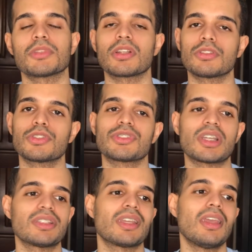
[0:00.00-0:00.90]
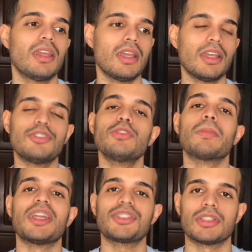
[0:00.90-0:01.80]
along those lines, do
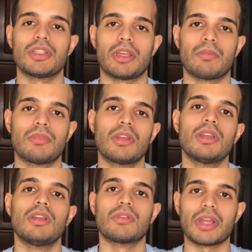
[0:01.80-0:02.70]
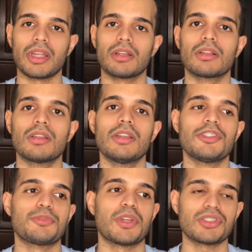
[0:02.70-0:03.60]
mention them, right?
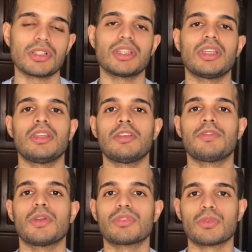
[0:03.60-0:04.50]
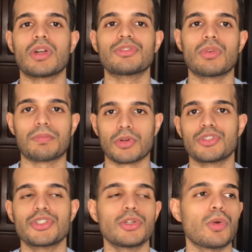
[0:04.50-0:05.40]
Especially if they were the ones who
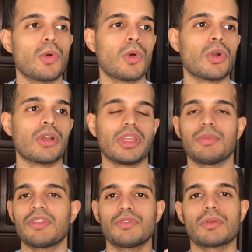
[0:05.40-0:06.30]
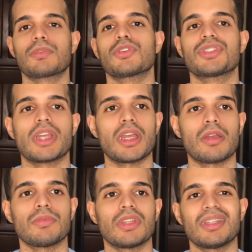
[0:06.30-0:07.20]
approached you, or even if you approached
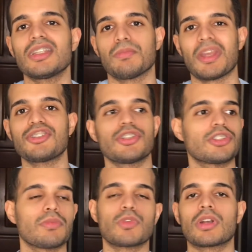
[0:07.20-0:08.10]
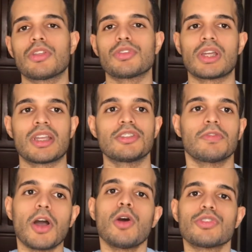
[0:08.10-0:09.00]
them, they did mention somewhere along the lines of,
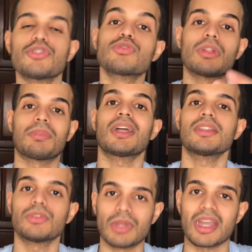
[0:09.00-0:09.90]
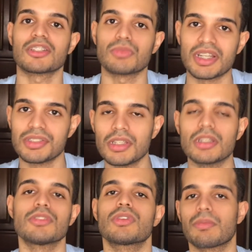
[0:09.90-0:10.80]
oh, you should apply to
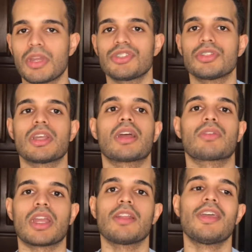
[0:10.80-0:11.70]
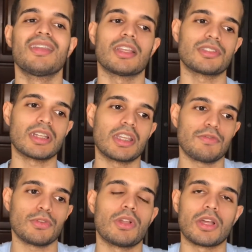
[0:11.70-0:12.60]
XYZ. You can mention that, right? That's gonna give
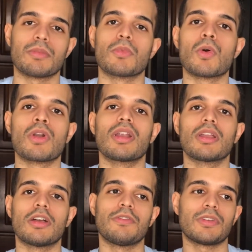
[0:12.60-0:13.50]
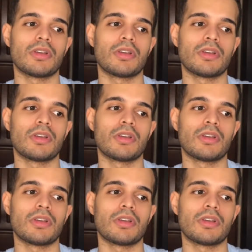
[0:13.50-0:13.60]
you a lot more of